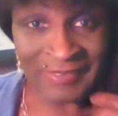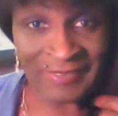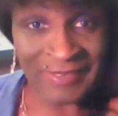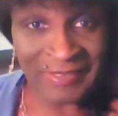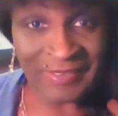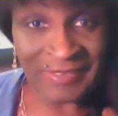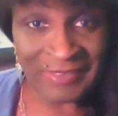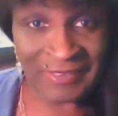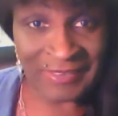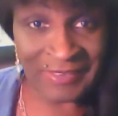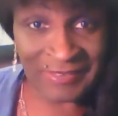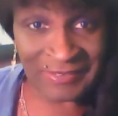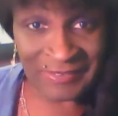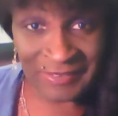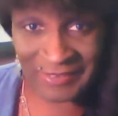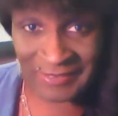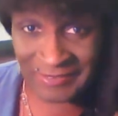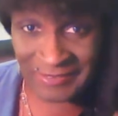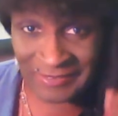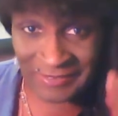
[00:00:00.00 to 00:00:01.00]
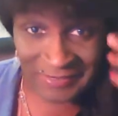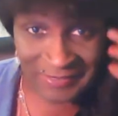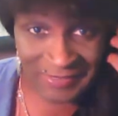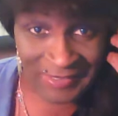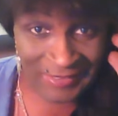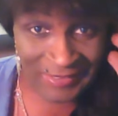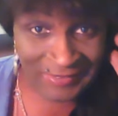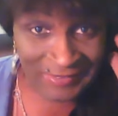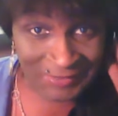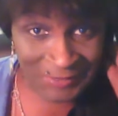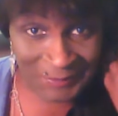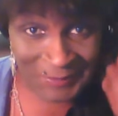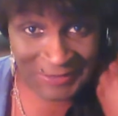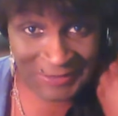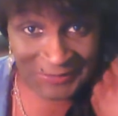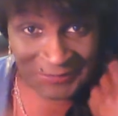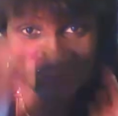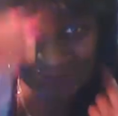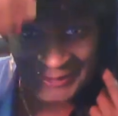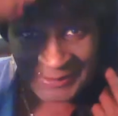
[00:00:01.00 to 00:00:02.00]
it's done so
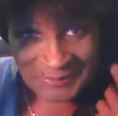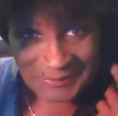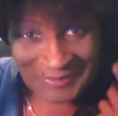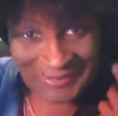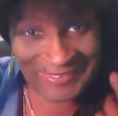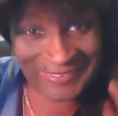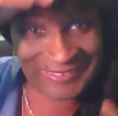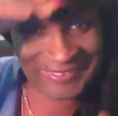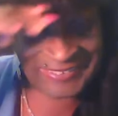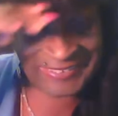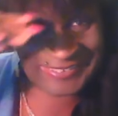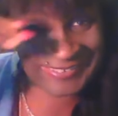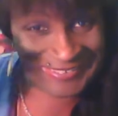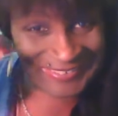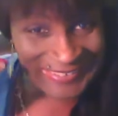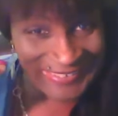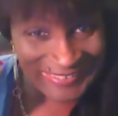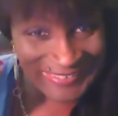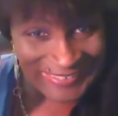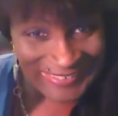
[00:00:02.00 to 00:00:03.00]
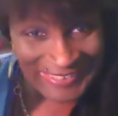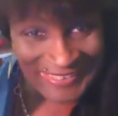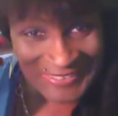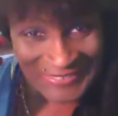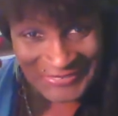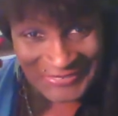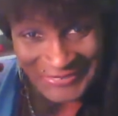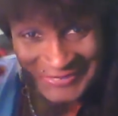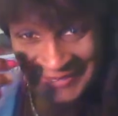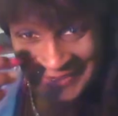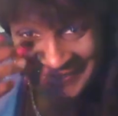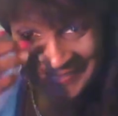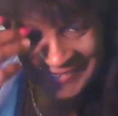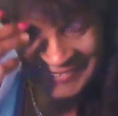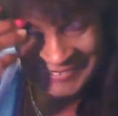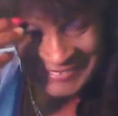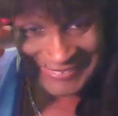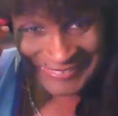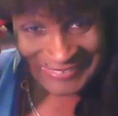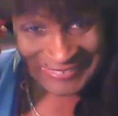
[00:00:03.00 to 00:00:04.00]
much for me. It's done a lot for
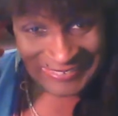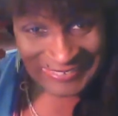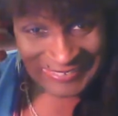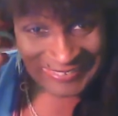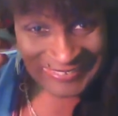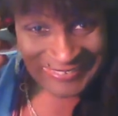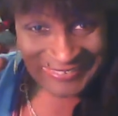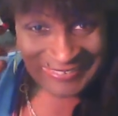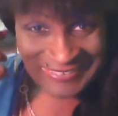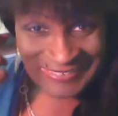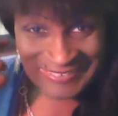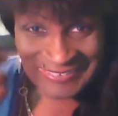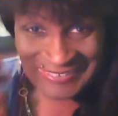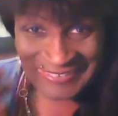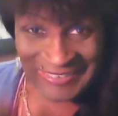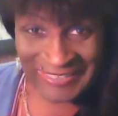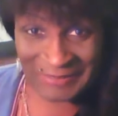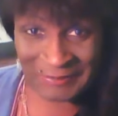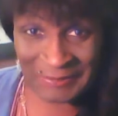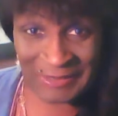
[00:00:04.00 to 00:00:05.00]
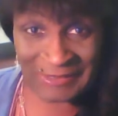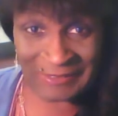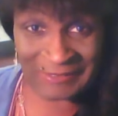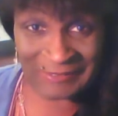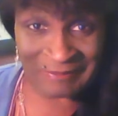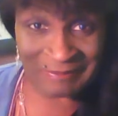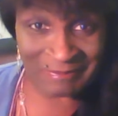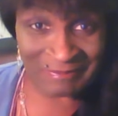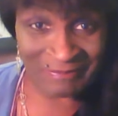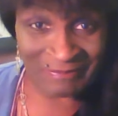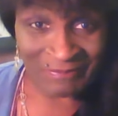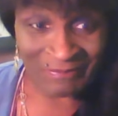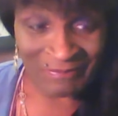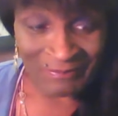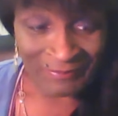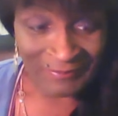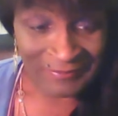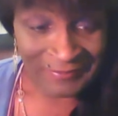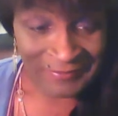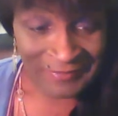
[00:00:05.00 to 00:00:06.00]
me. I mean,
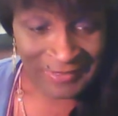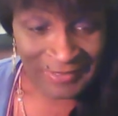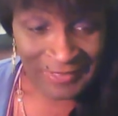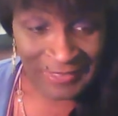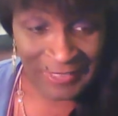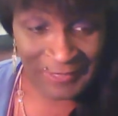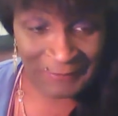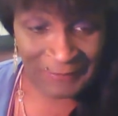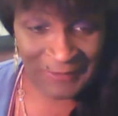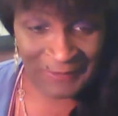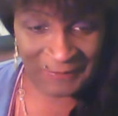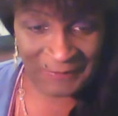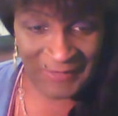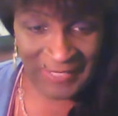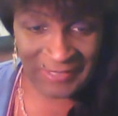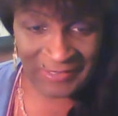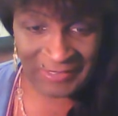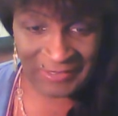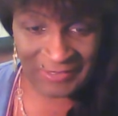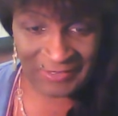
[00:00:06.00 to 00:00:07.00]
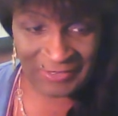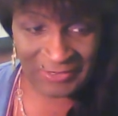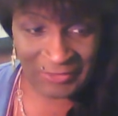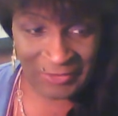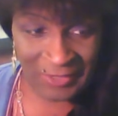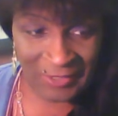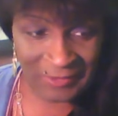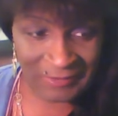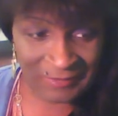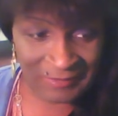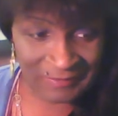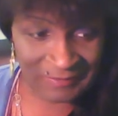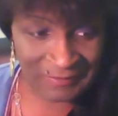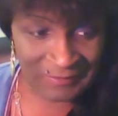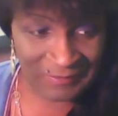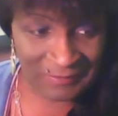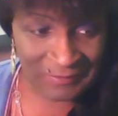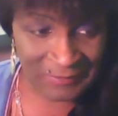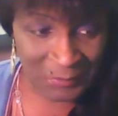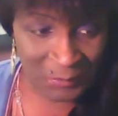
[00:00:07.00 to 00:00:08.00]
if I didn't start
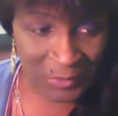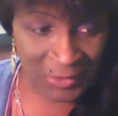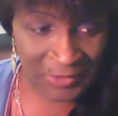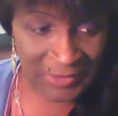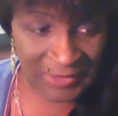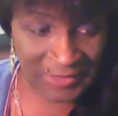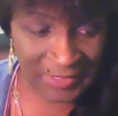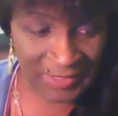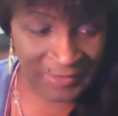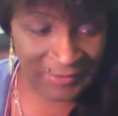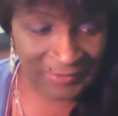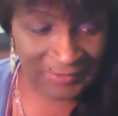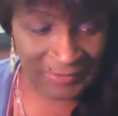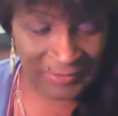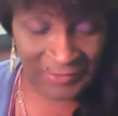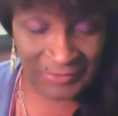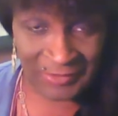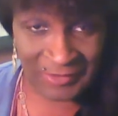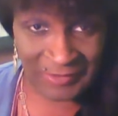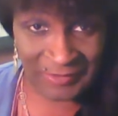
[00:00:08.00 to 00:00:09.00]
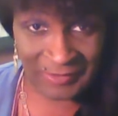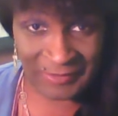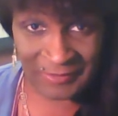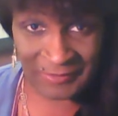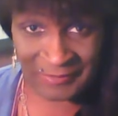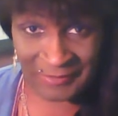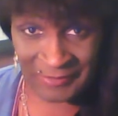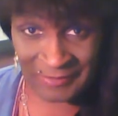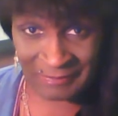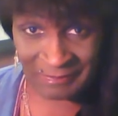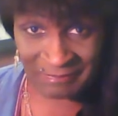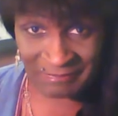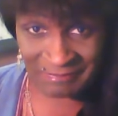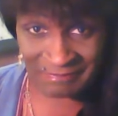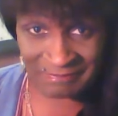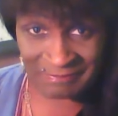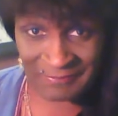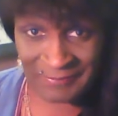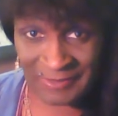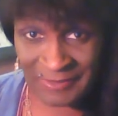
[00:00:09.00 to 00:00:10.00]
the workout, and it's
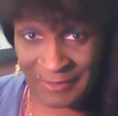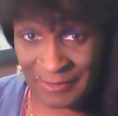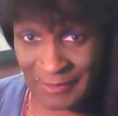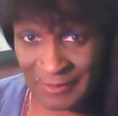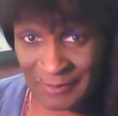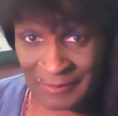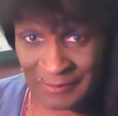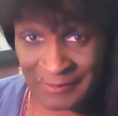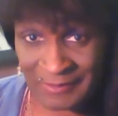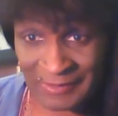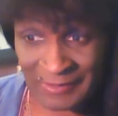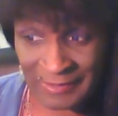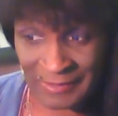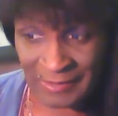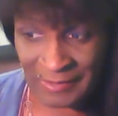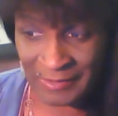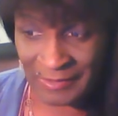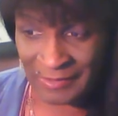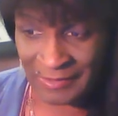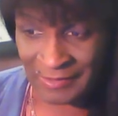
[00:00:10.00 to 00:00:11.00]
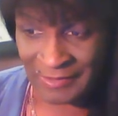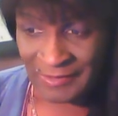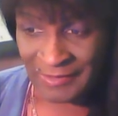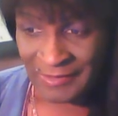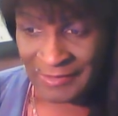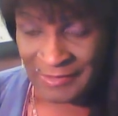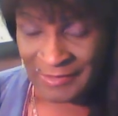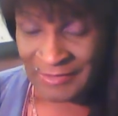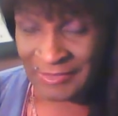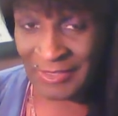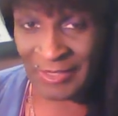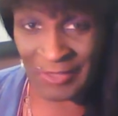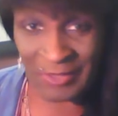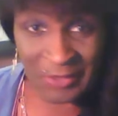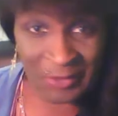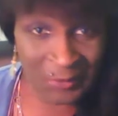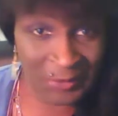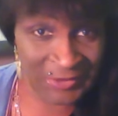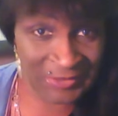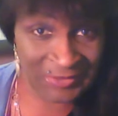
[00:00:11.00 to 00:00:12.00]
it's all
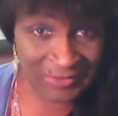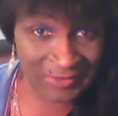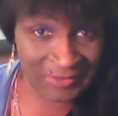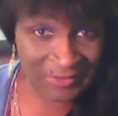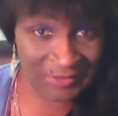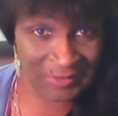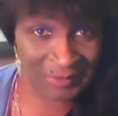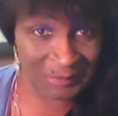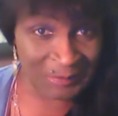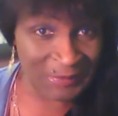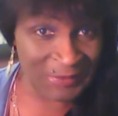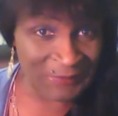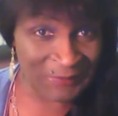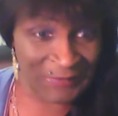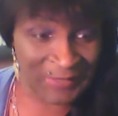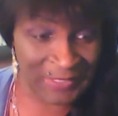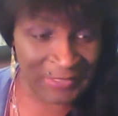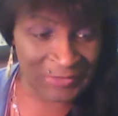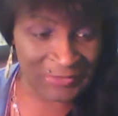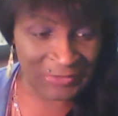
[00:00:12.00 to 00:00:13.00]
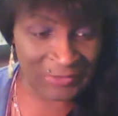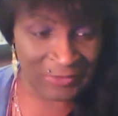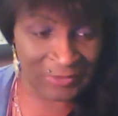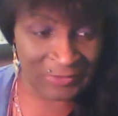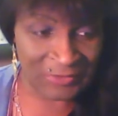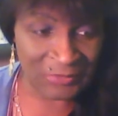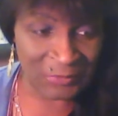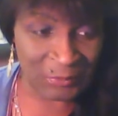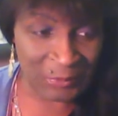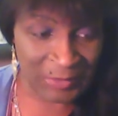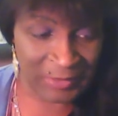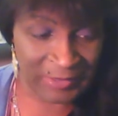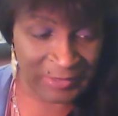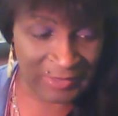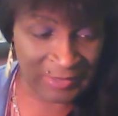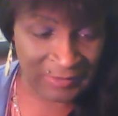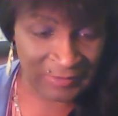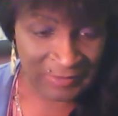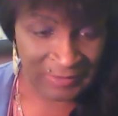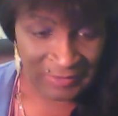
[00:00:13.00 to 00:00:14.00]
coincidental, but if I didn't start this
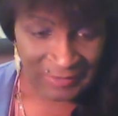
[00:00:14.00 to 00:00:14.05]
workout